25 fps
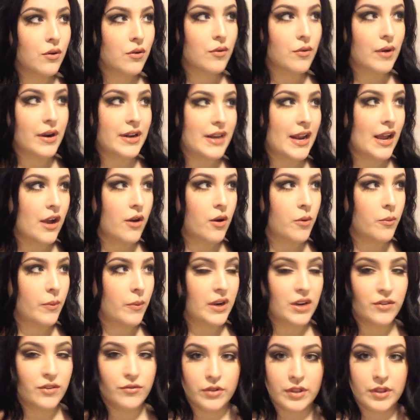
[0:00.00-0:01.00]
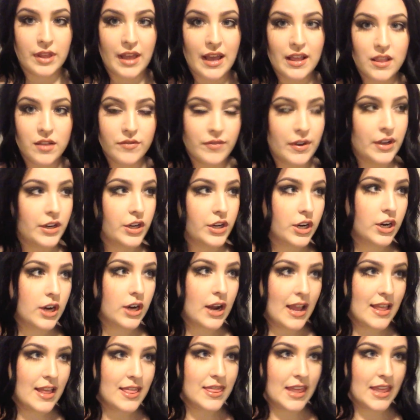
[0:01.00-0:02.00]
Right now I'm waiting for the elevator
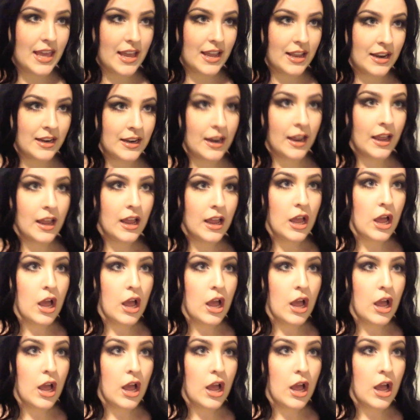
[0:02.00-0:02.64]
and then